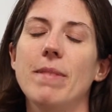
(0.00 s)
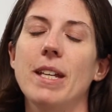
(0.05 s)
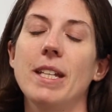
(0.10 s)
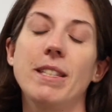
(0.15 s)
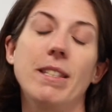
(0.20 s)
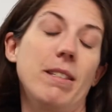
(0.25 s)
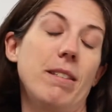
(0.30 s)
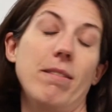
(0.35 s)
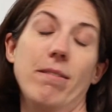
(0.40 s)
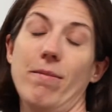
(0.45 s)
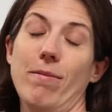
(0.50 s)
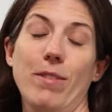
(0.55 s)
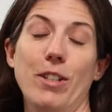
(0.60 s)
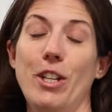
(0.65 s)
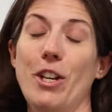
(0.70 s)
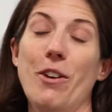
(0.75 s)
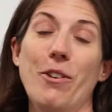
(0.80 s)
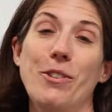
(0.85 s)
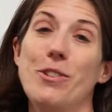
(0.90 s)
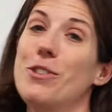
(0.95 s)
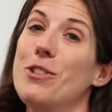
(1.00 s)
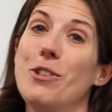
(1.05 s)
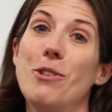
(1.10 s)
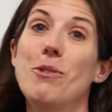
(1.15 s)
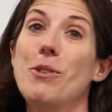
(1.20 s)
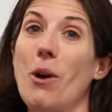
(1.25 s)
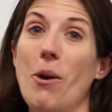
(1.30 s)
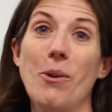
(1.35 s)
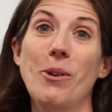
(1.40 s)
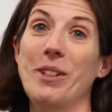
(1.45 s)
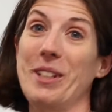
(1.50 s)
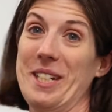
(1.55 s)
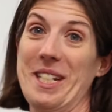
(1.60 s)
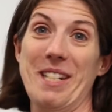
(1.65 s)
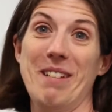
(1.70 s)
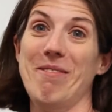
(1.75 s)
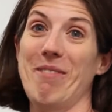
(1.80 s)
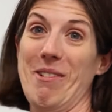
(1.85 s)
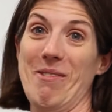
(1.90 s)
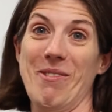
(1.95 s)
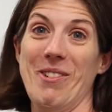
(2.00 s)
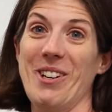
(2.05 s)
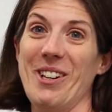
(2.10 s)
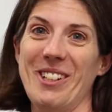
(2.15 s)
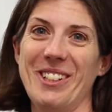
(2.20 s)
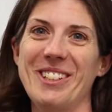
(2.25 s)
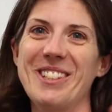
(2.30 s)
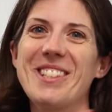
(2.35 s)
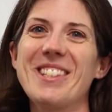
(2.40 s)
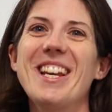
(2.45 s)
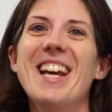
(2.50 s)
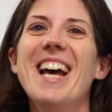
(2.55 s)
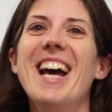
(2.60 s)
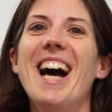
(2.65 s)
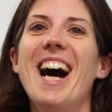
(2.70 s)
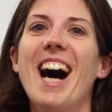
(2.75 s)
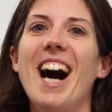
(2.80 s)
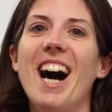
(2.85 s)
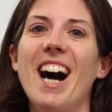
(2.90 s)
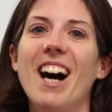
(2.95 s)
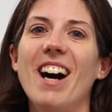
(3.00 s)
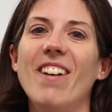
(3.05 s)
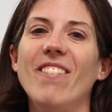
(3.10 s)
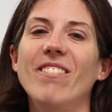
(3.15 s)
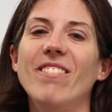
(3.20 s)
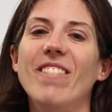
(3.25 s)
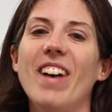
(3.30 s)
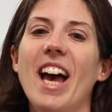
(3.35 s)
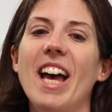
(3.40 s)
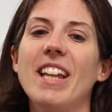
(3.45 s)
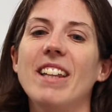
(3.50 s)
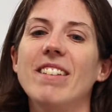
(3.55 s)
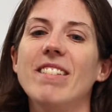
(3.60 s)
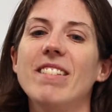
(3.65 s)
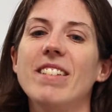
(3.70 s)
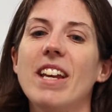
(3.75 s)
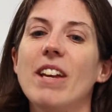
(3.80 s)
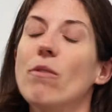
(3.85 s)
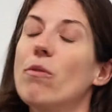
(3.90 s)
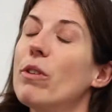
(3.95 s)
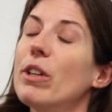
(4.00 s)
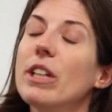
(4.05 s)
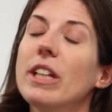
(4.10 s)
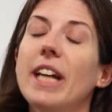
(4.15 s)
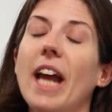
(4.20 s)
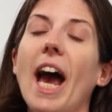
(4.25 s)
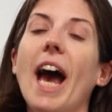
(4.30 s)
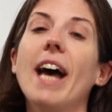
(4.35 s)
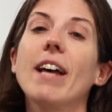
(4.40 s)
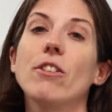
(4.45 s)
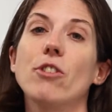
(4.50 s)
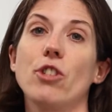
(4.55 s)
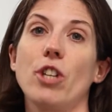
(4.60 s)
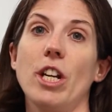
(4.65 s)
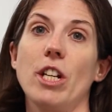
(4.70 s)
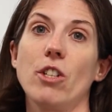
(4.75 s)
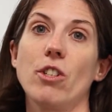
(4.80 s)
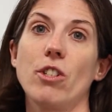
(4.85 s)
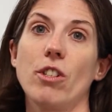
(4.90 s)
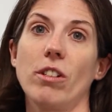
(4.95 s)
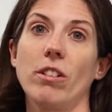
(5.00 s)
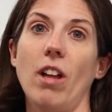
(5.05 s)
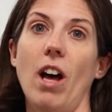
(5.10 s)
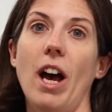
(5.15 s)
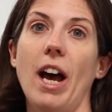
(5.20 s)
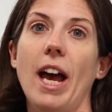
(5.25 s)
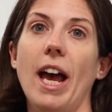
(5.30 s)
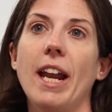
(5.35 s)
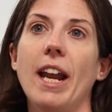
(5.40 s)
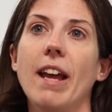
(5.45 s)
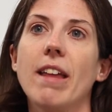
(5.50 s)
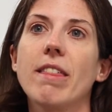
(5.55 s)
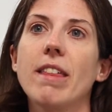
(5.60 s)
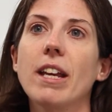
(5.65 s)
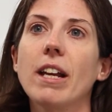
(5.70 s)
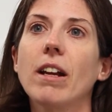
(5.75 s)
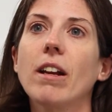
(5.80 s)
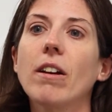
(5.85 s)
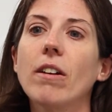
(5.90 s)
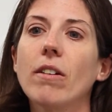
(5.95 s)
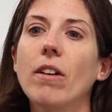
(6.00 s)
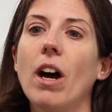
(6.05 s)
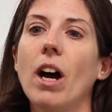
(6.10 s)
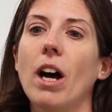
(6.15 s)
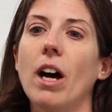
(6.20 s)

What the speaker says: It's 2 totally different worlds. And it really has changed a lot. And I think